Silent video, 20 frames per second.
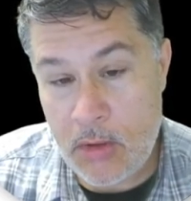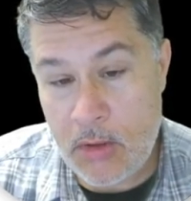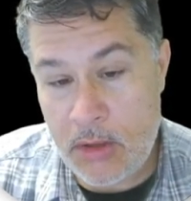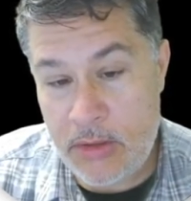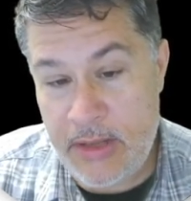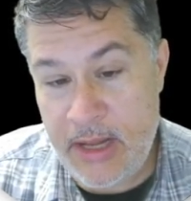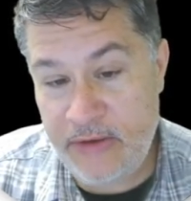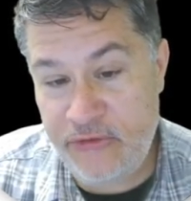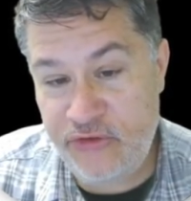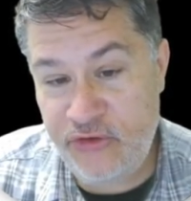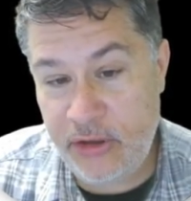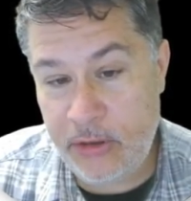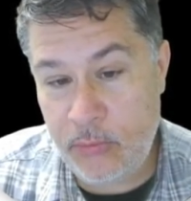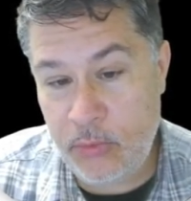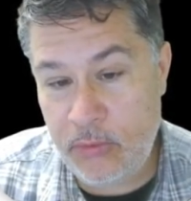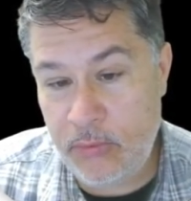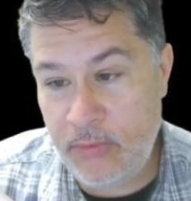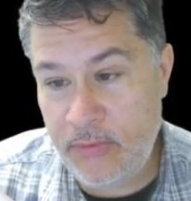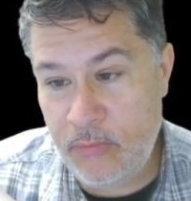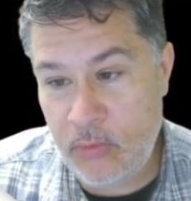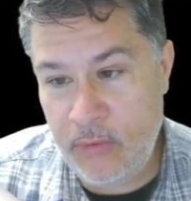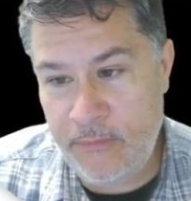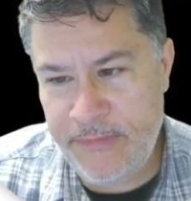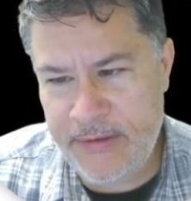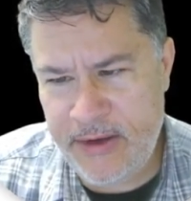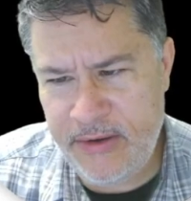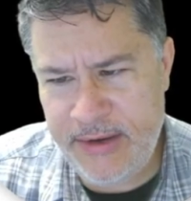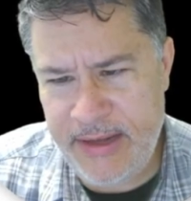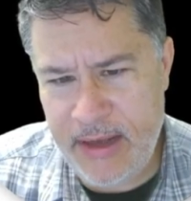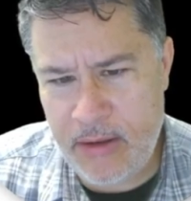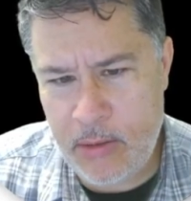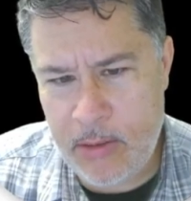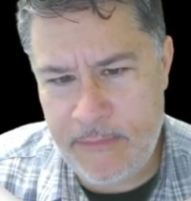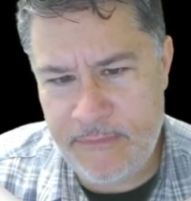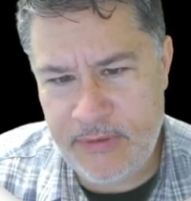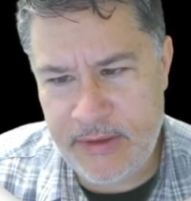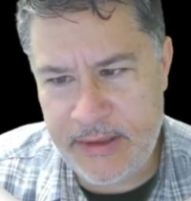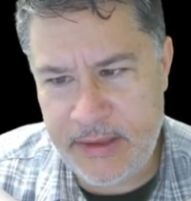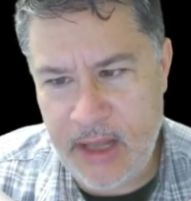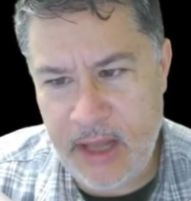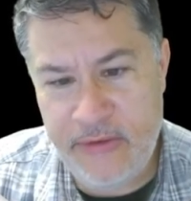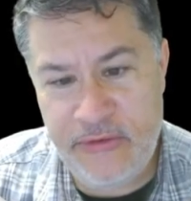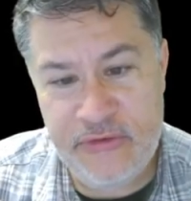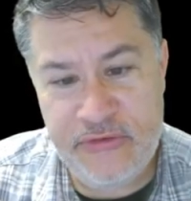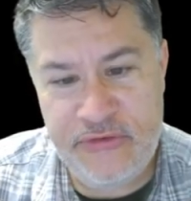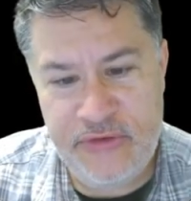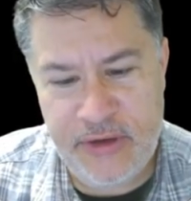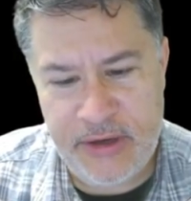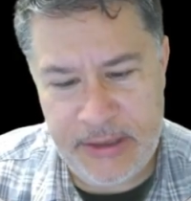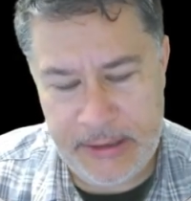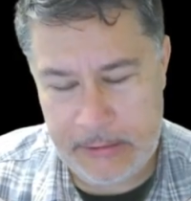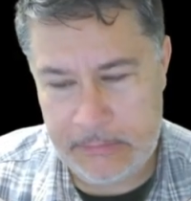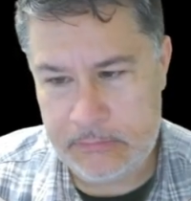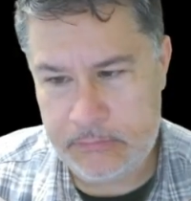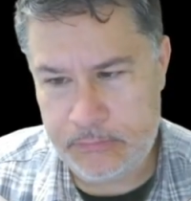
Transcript: Not sure. We'll figure it out, hopefully. Understood.